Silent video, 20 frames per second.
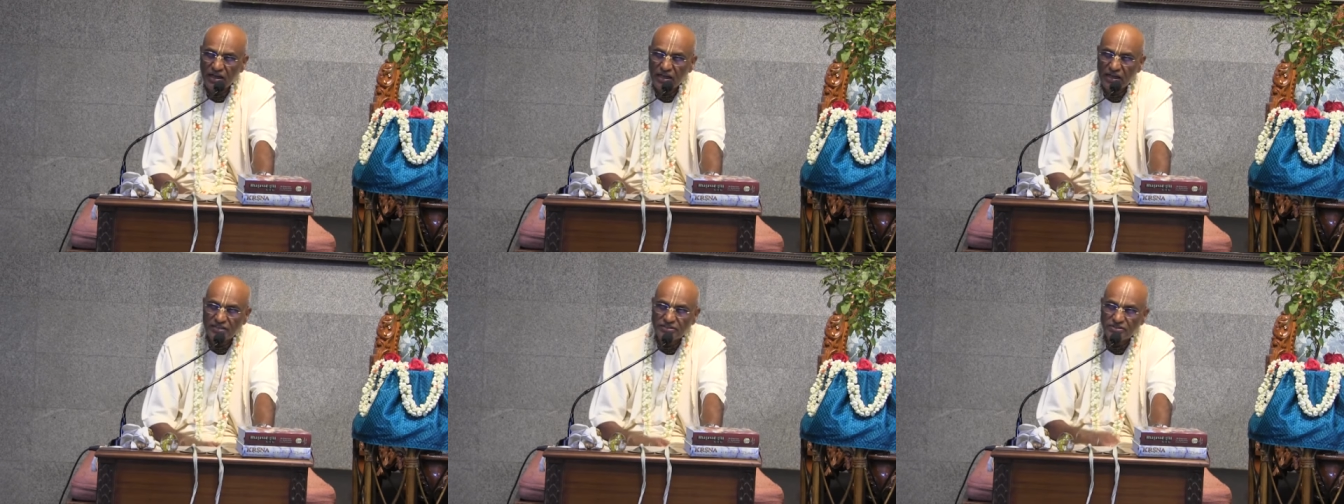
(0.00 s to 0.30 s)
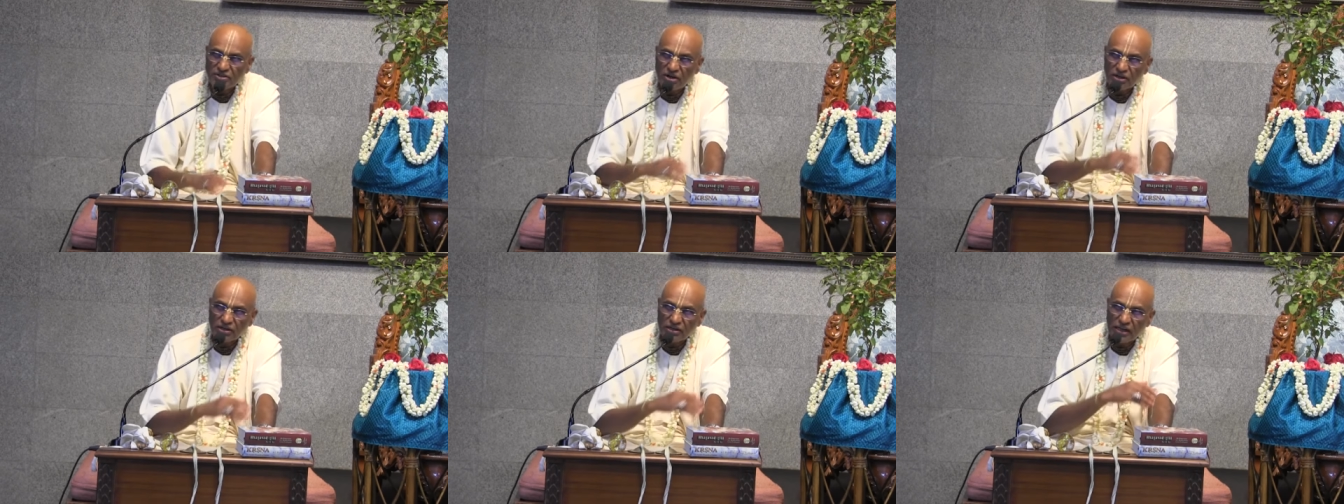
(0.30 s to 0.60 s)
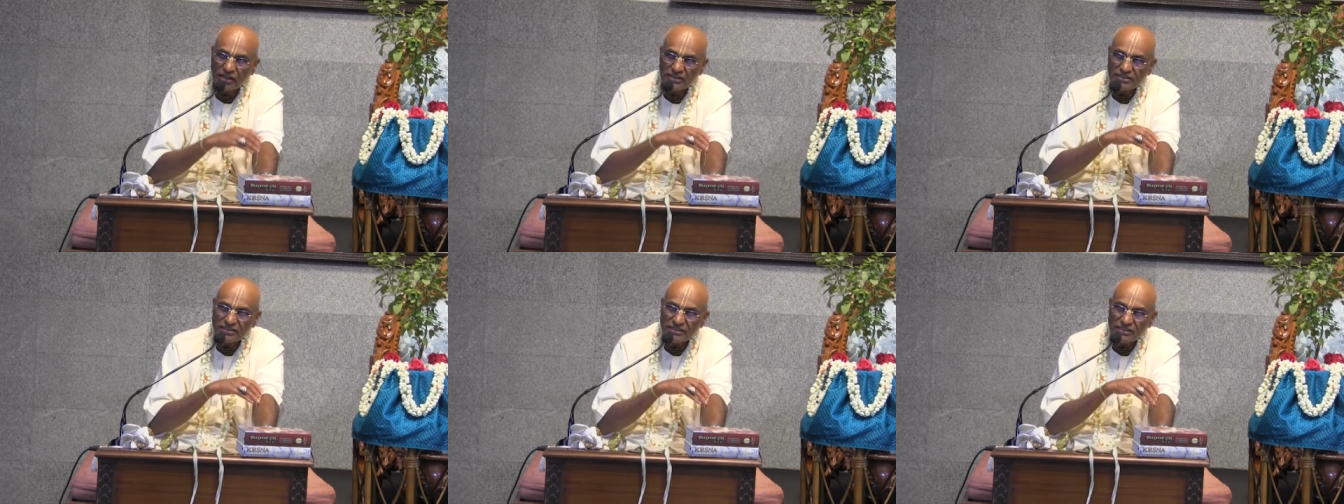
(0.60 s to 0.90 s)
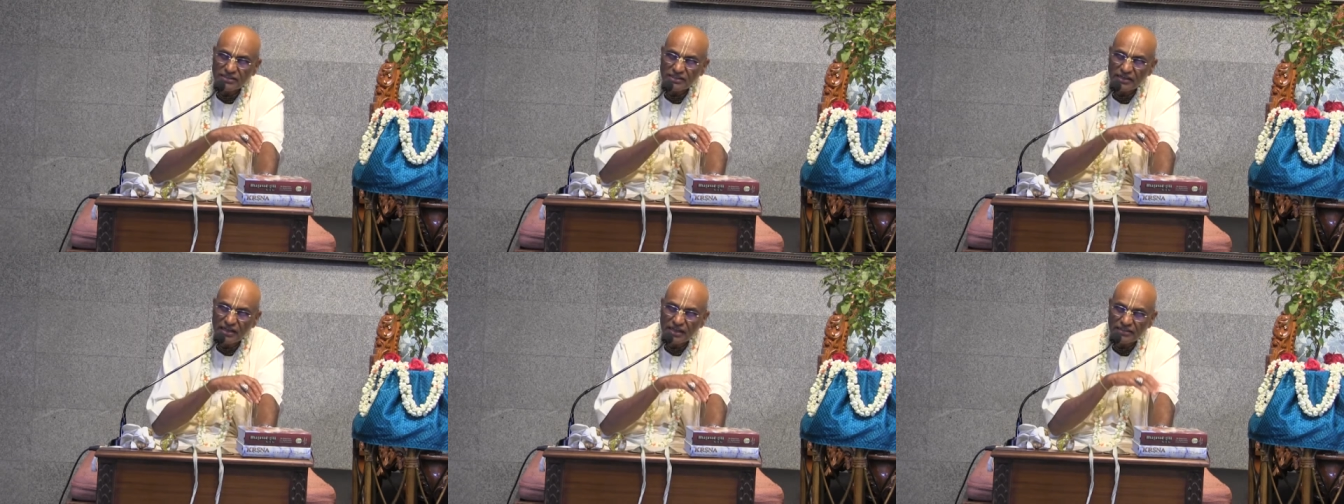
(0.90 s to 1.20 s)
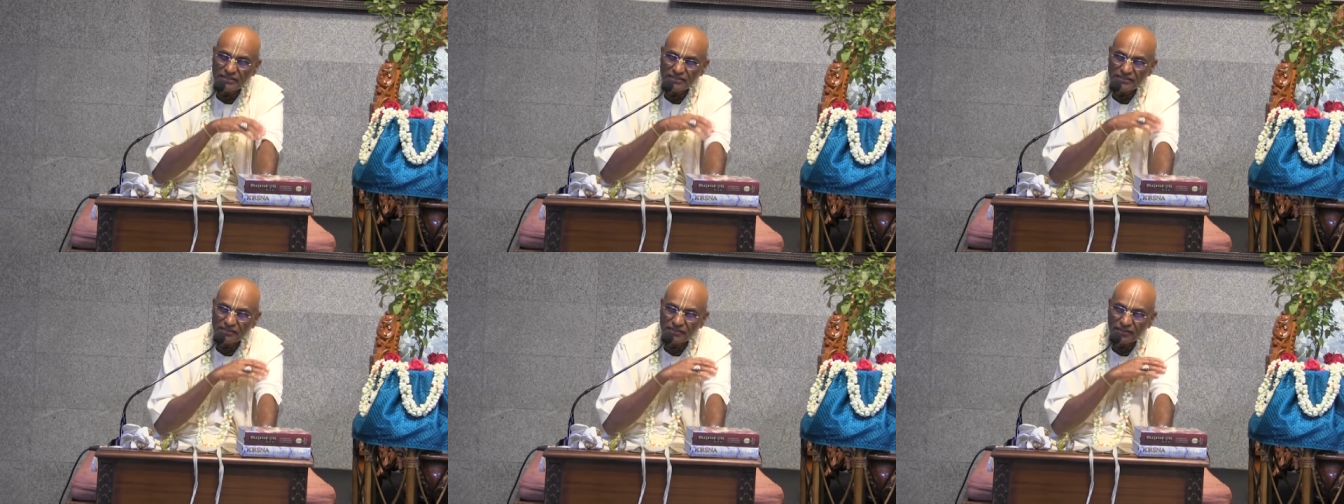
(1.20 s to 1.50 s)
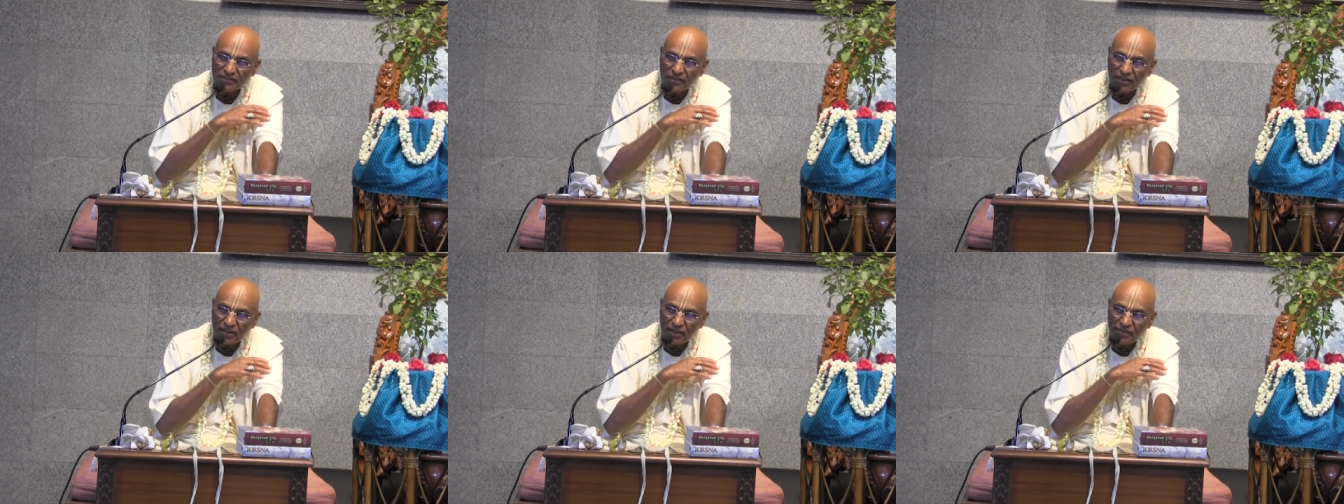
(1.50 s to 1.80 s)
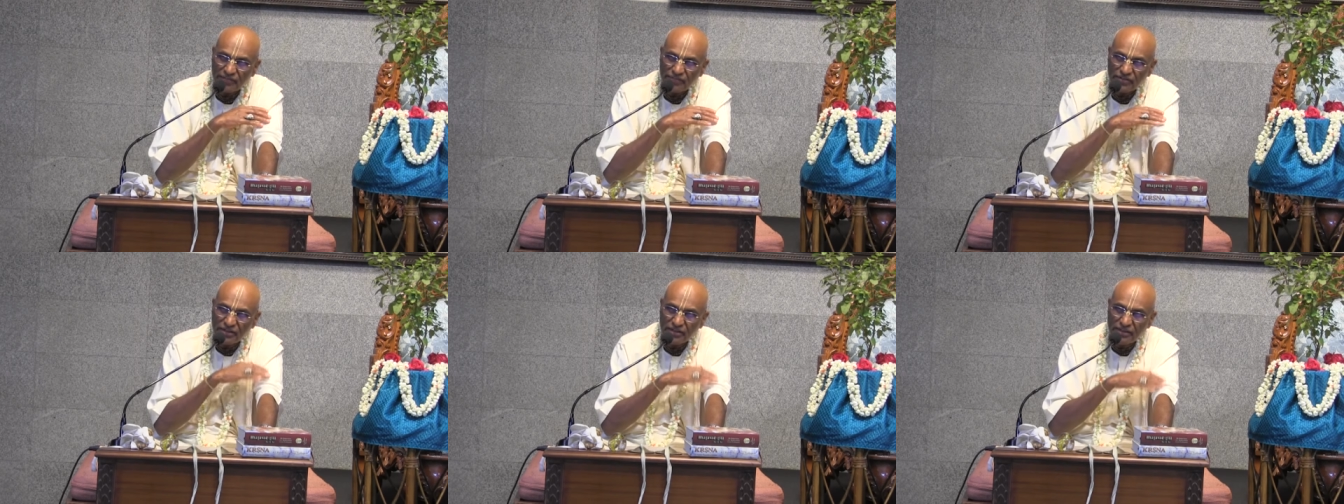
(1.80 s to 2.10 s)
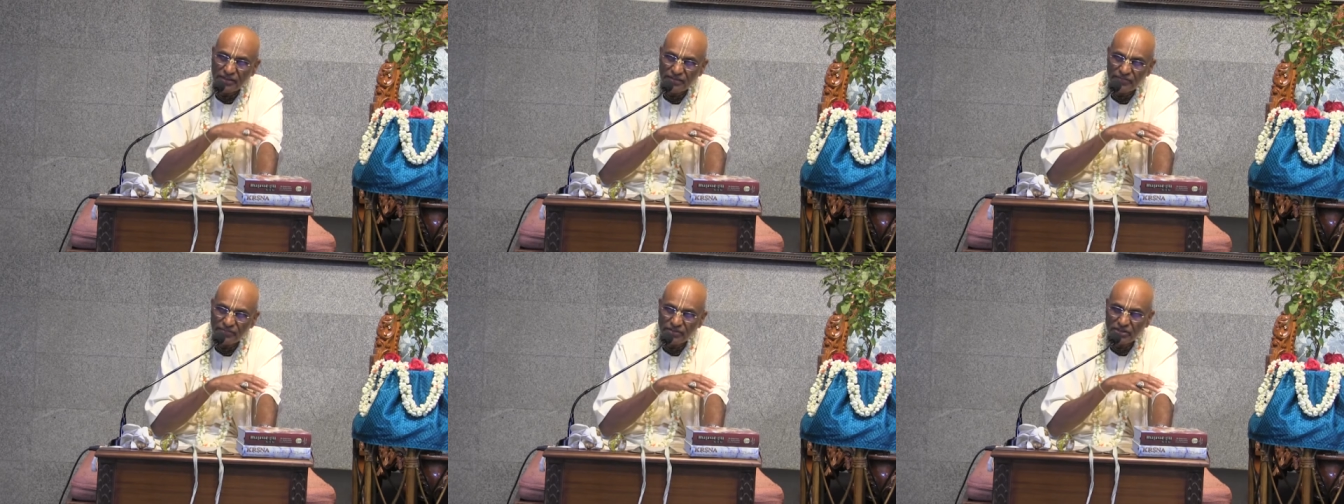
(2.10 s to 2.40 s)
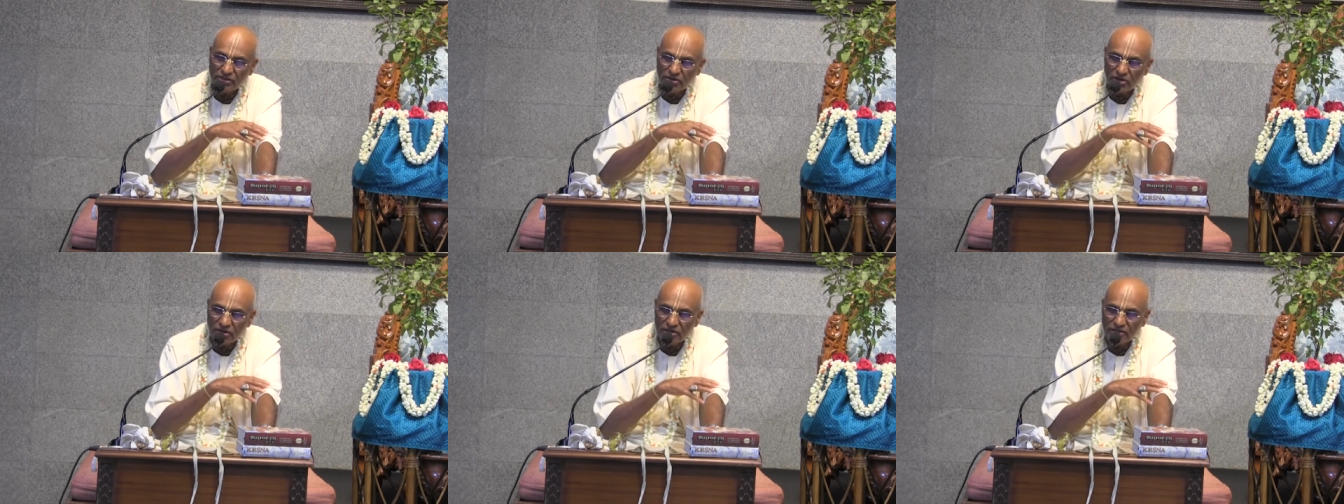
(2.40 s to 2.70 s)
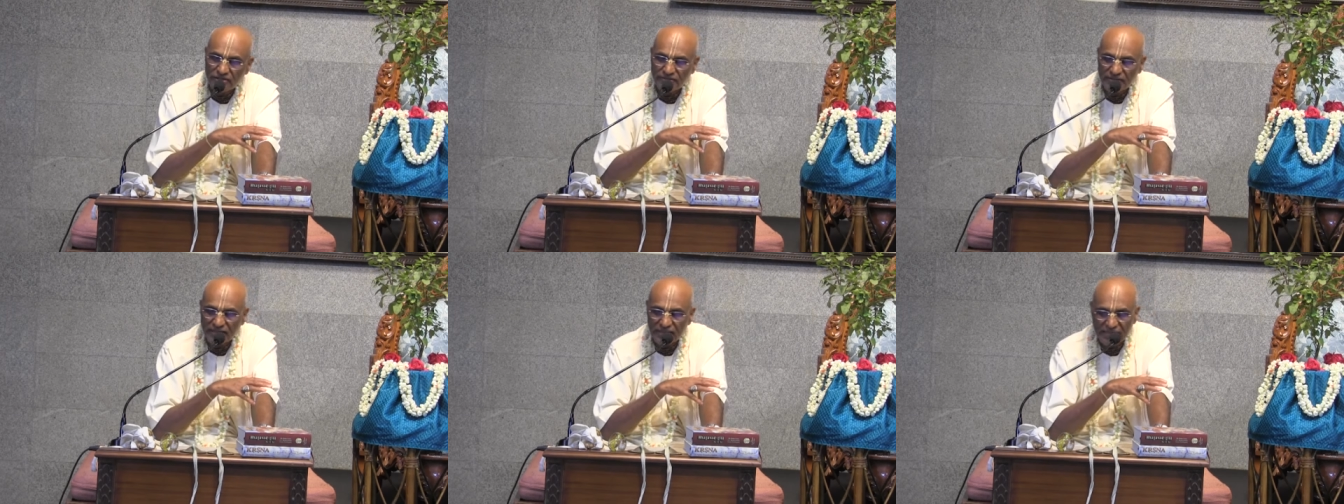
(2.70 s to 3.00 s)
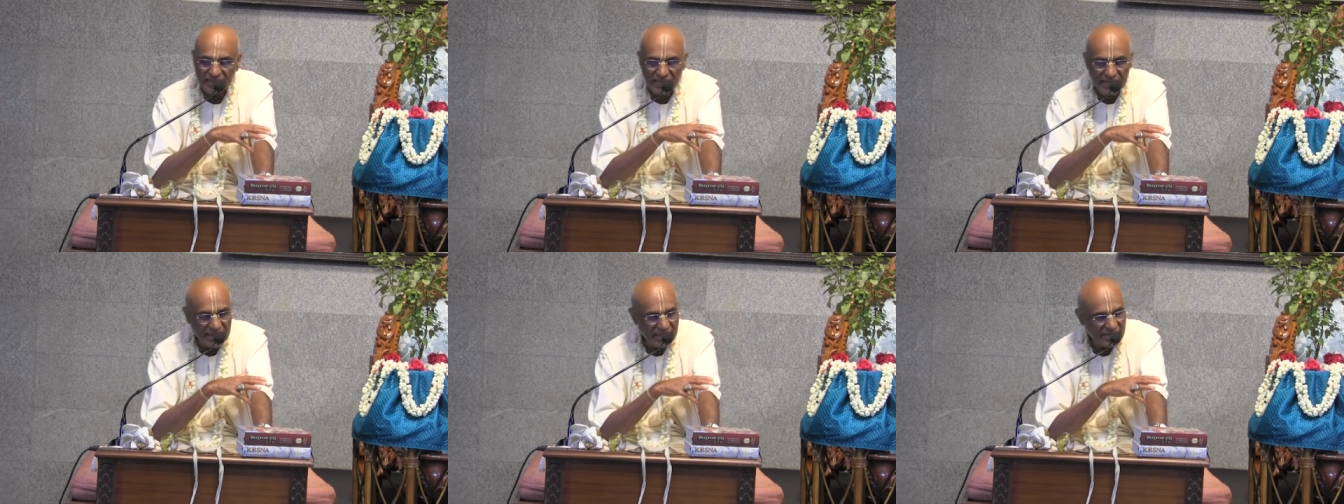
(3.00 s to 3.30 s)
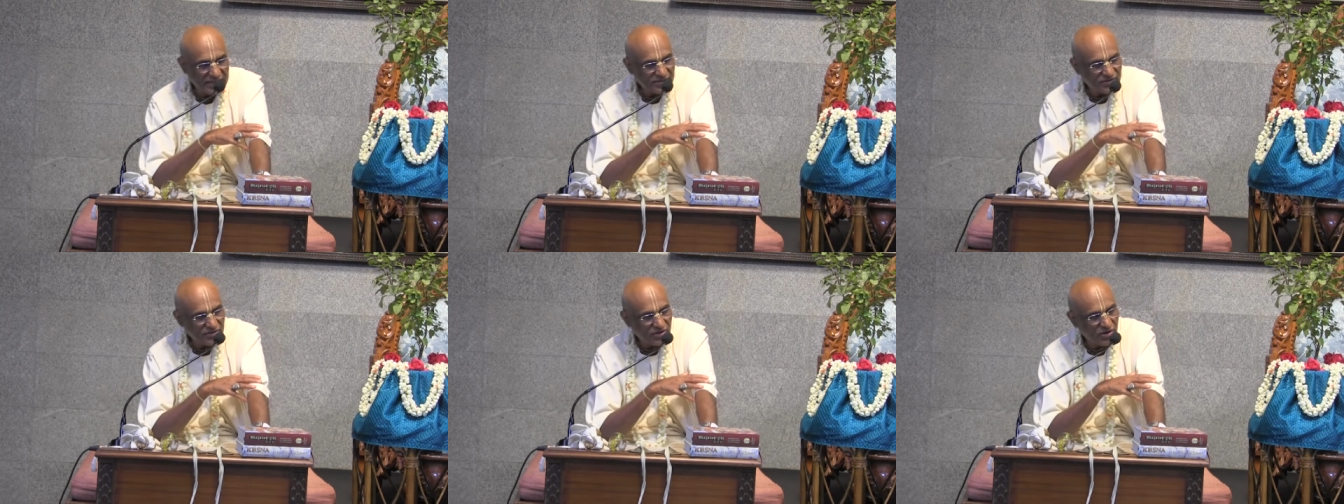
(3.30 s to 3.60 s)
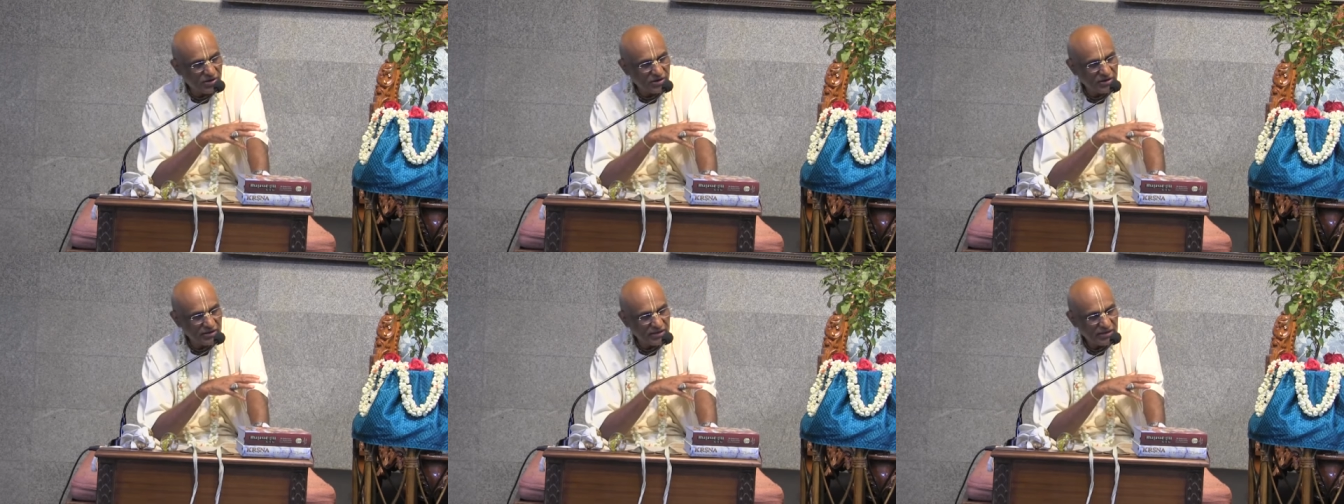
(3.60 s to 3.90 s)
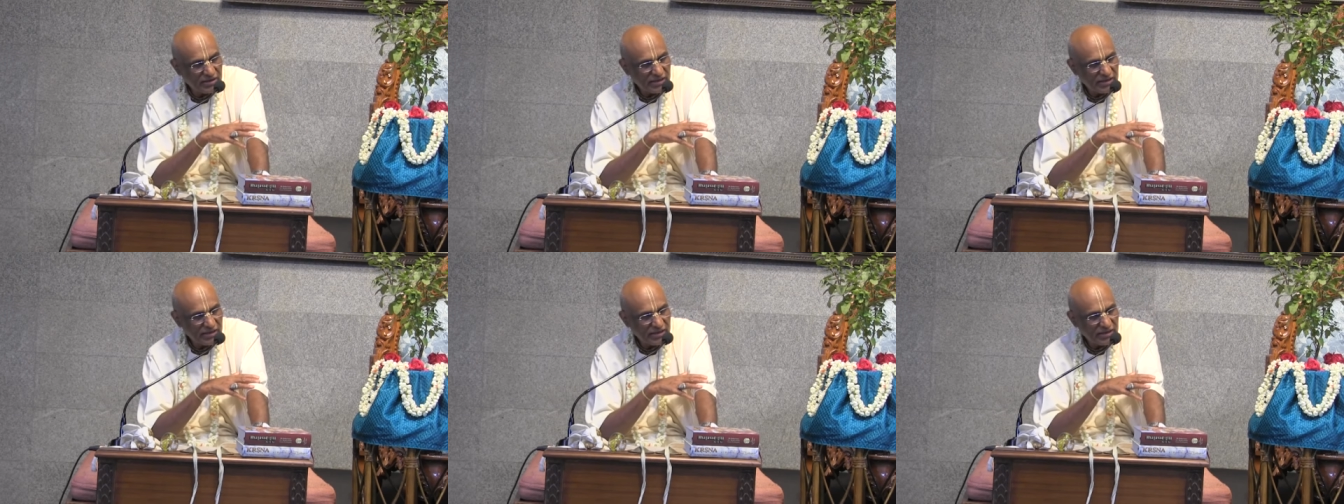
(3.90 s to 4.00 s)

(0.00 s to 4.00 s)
has got as as every every knowledge that he has got